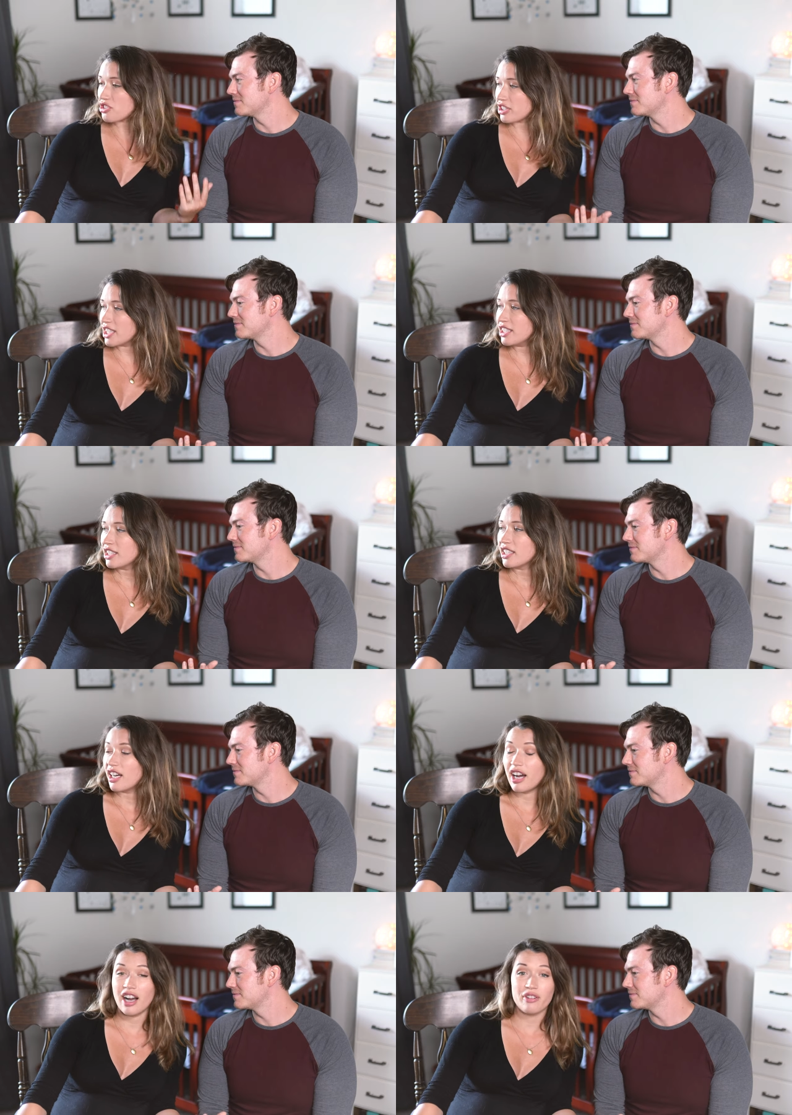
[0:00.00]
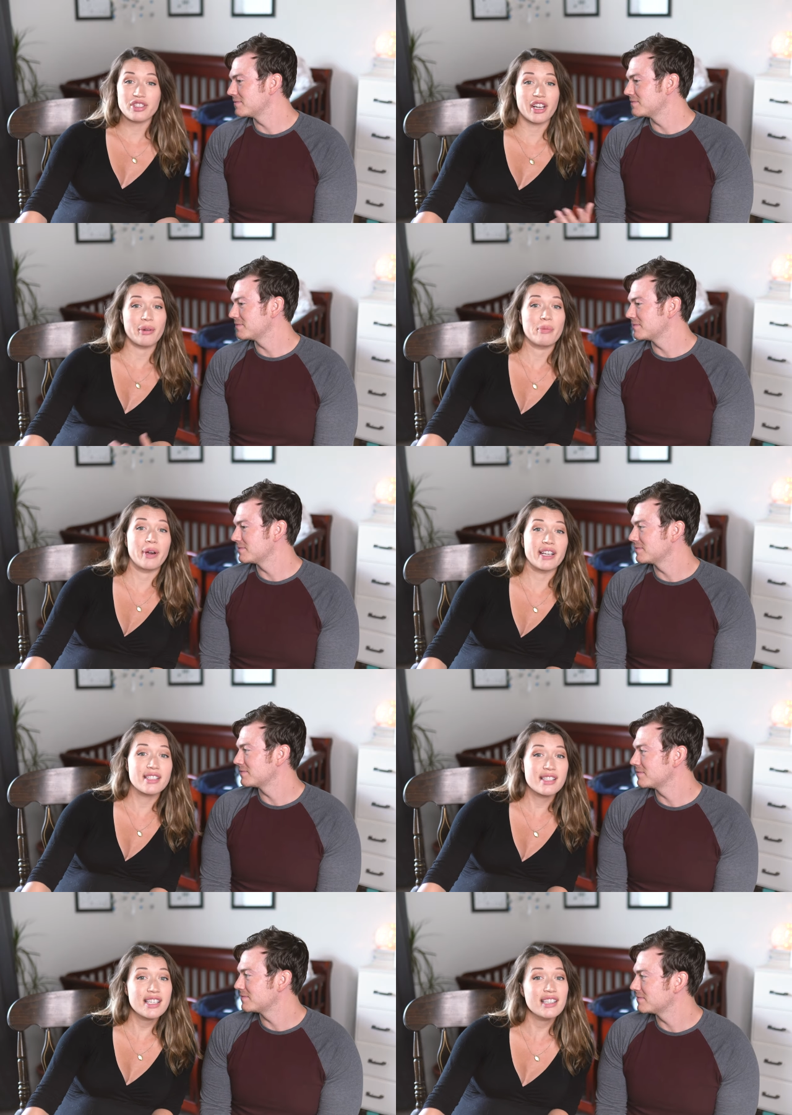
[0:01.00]
Speaker 1: on the nursery. Uh, we'll talk about
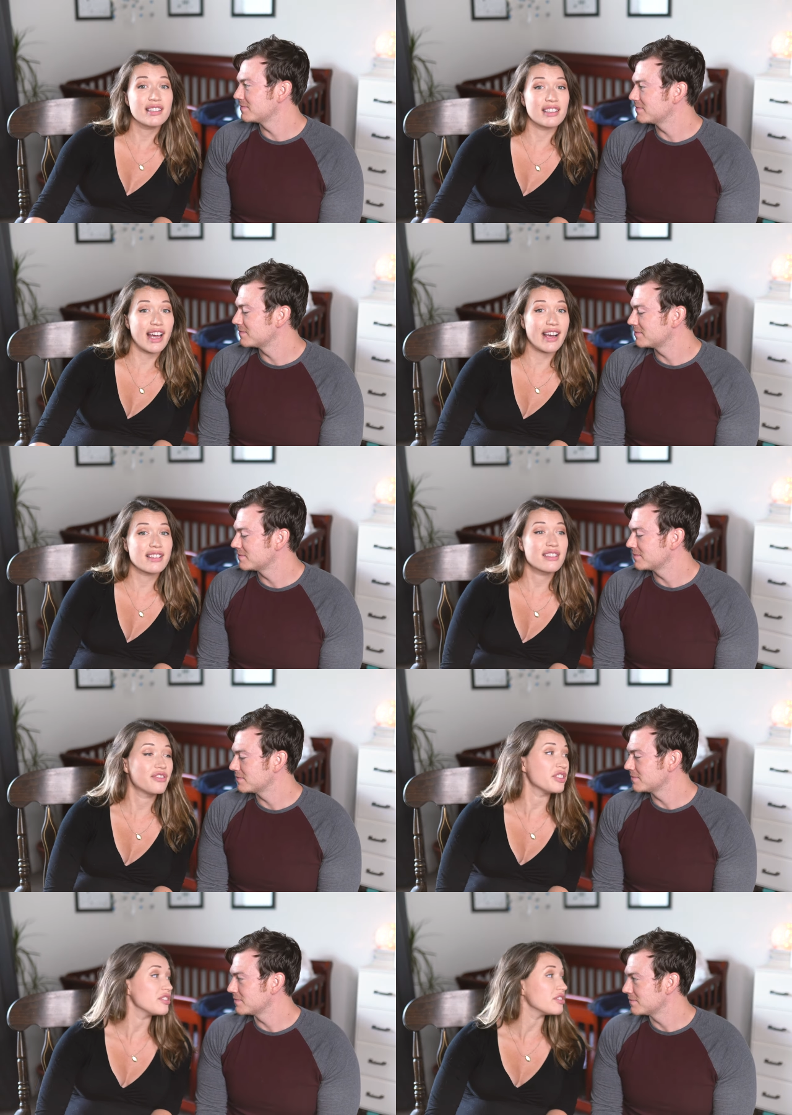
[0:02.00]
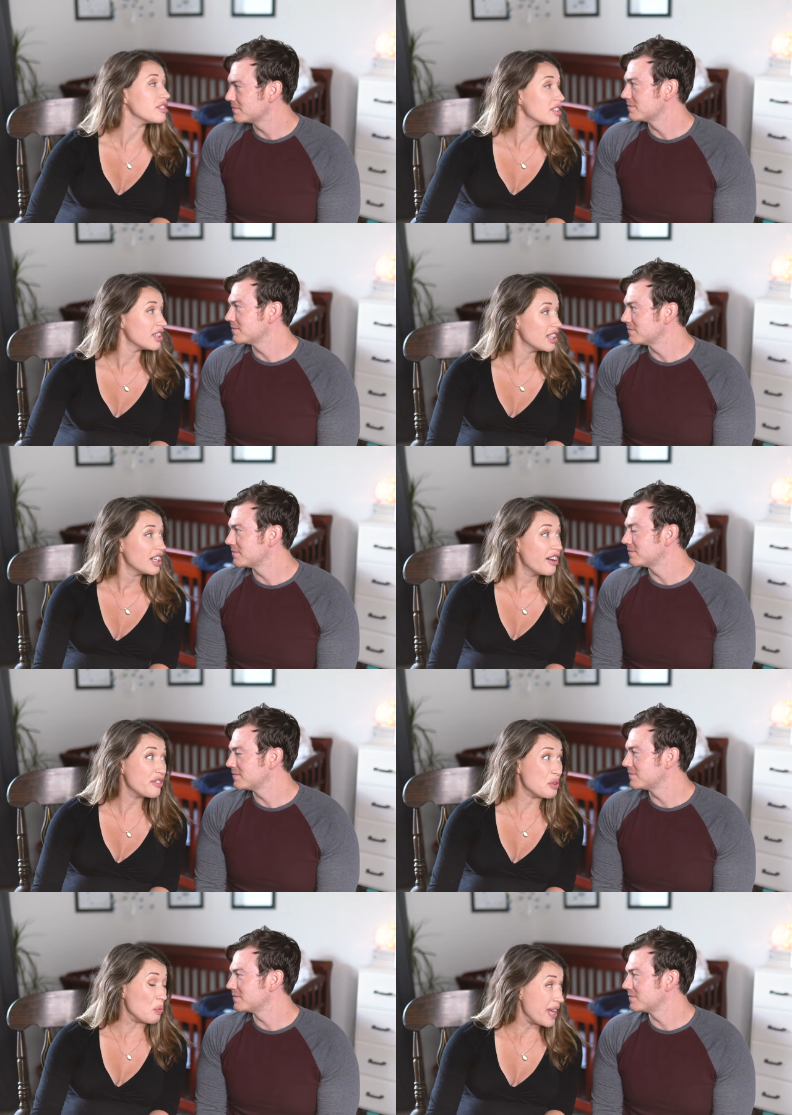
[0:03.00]
pregnancy, the last few
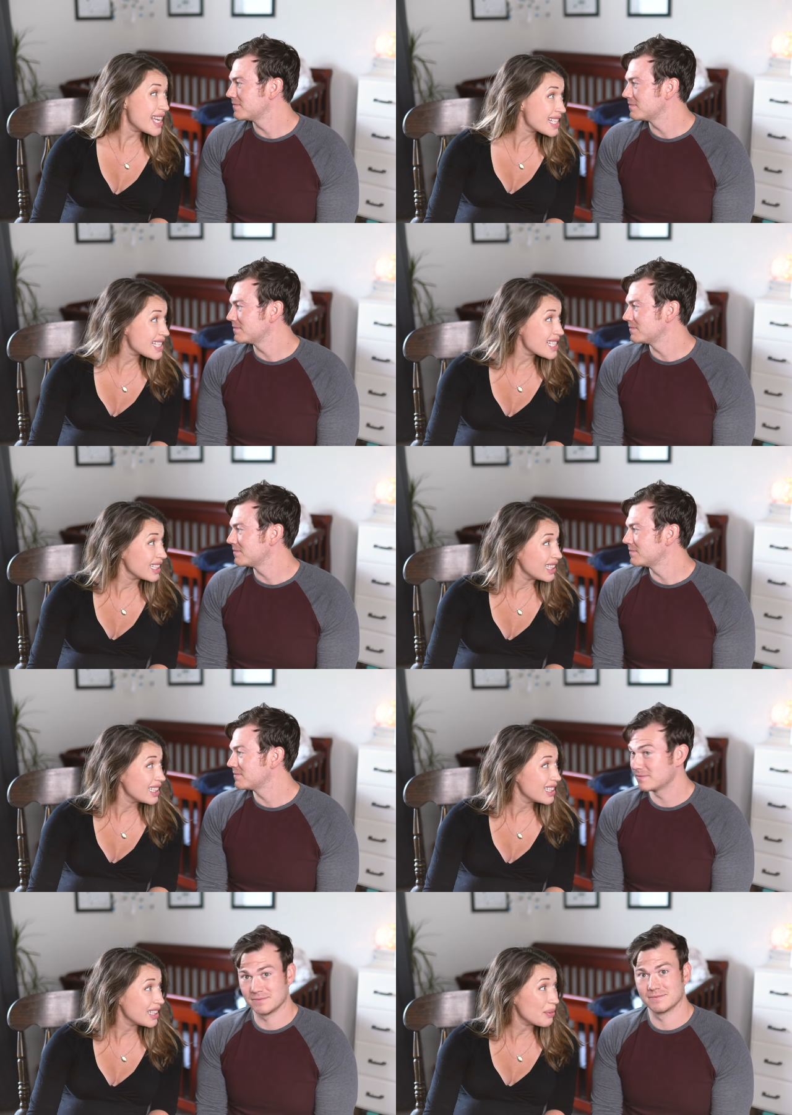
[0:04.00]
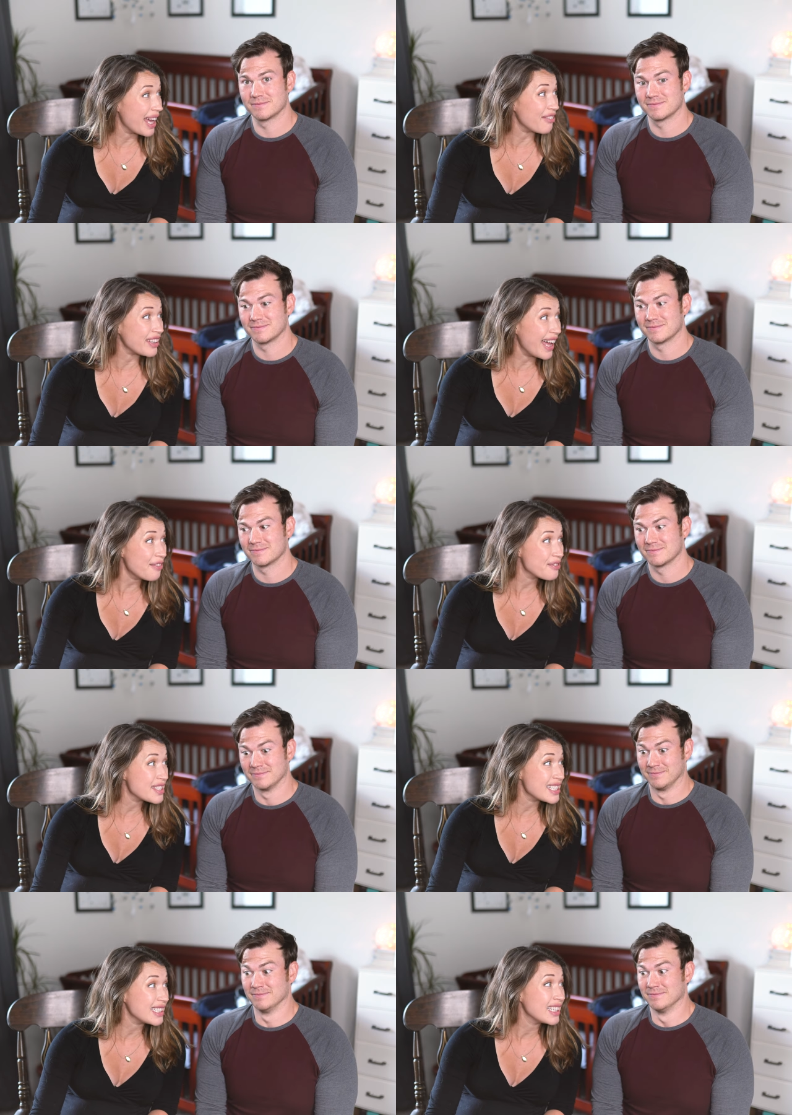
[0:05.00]
few weeks that we have
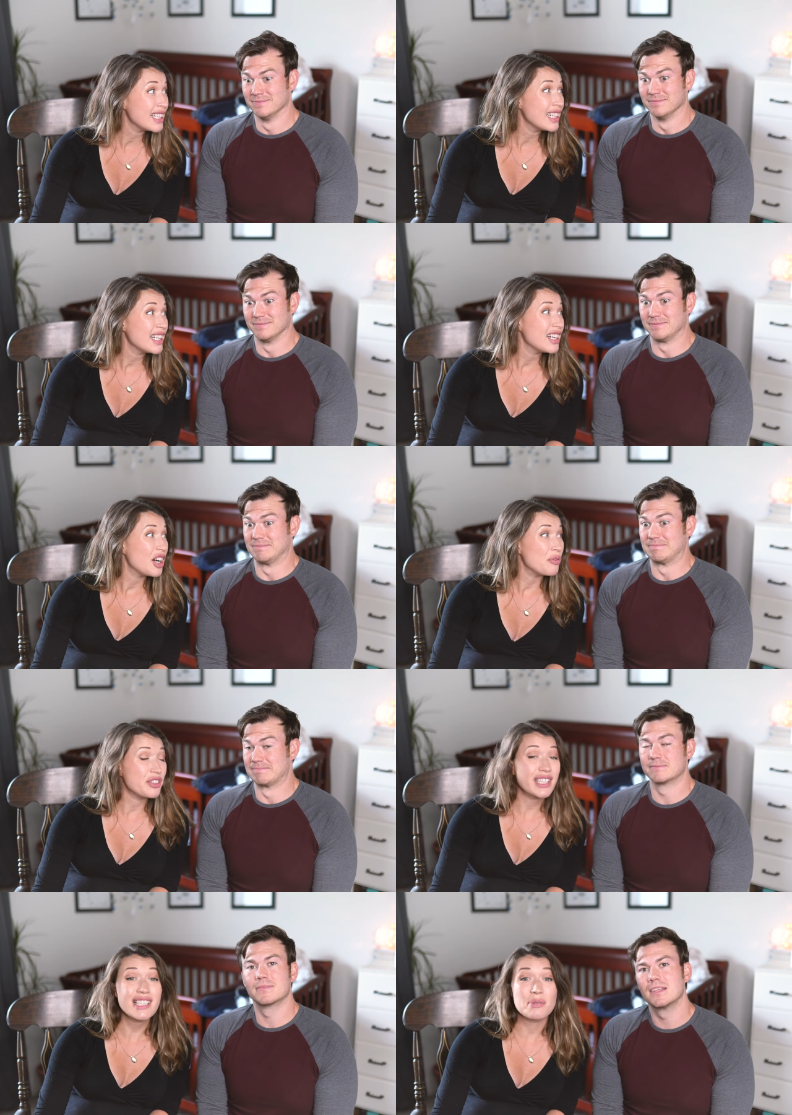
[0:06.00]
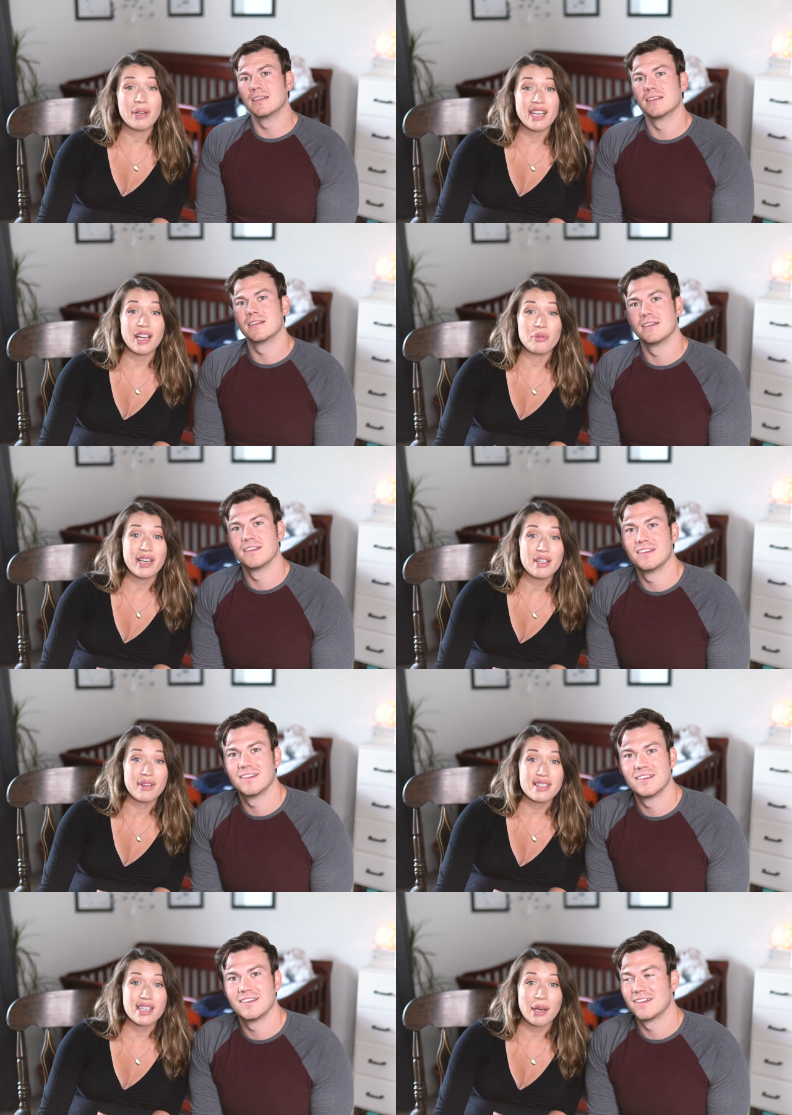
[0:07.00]
left, hopefully, depending on
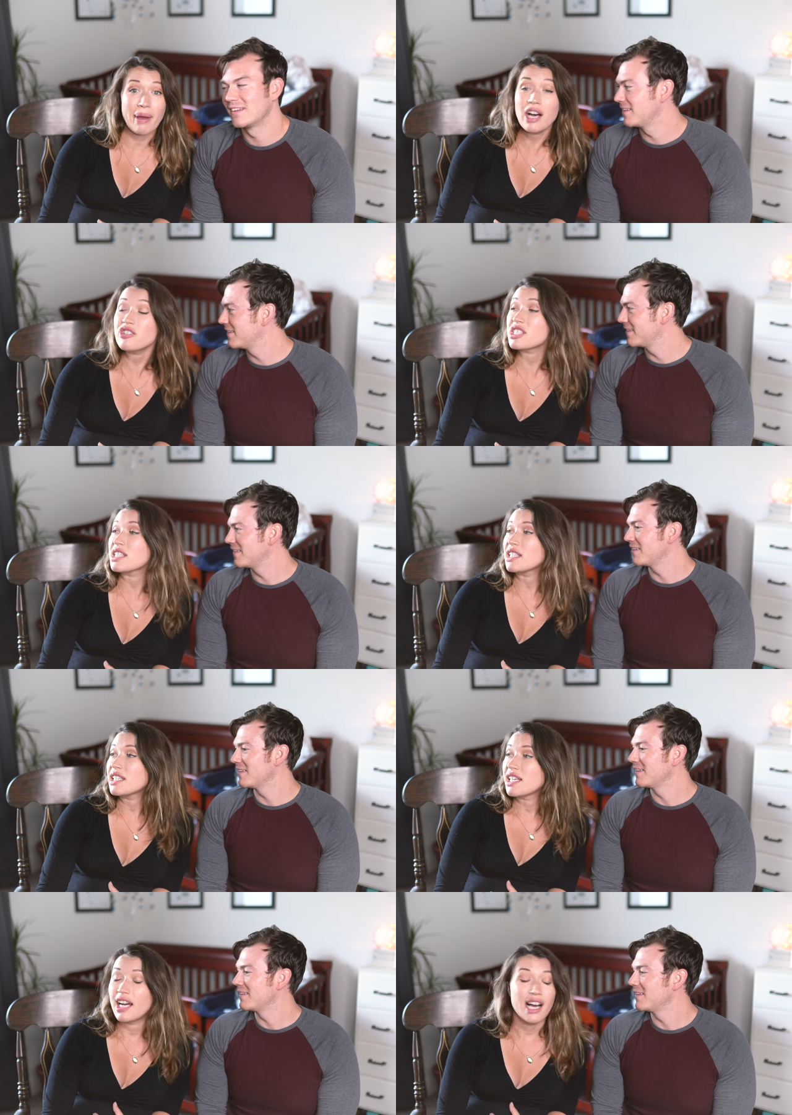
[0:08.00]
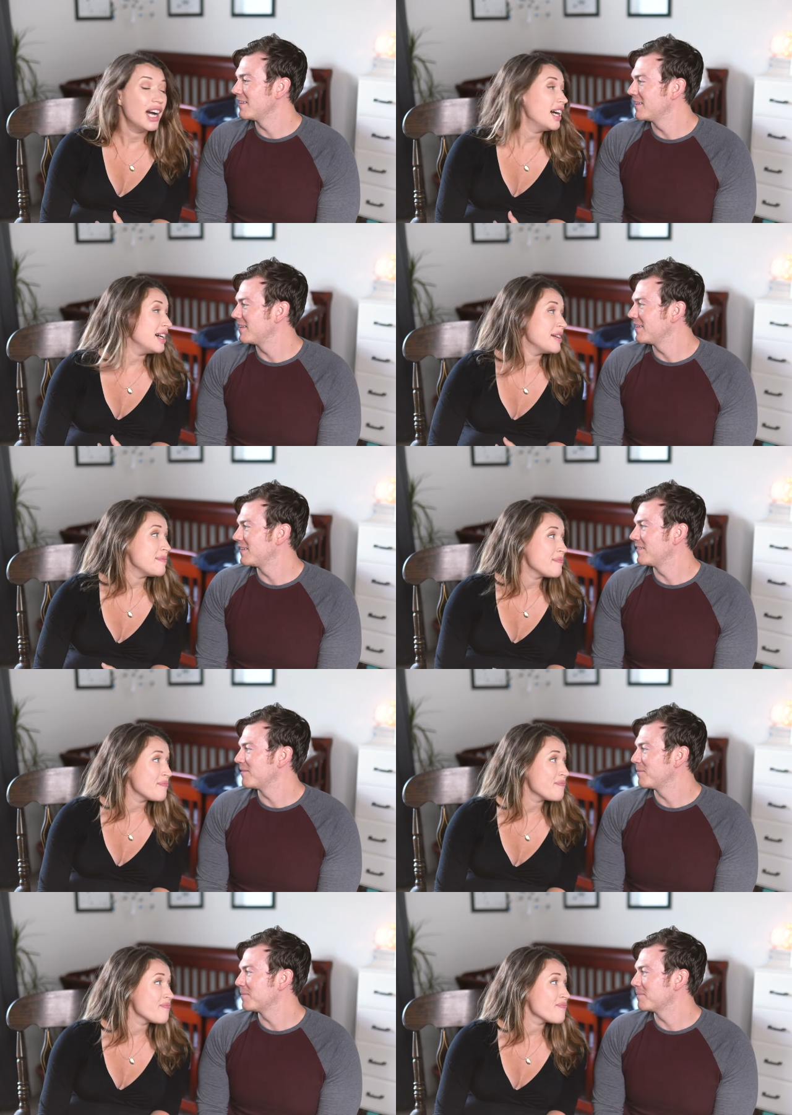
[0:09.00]
when he wants to come out. Um,
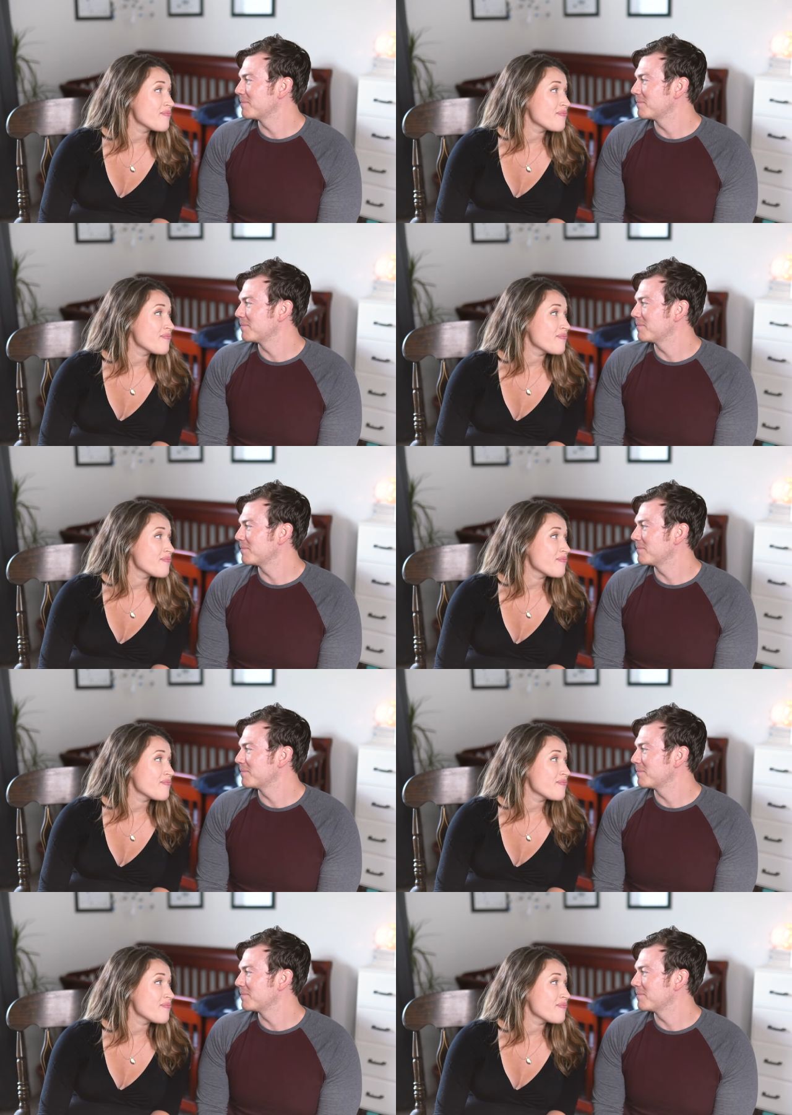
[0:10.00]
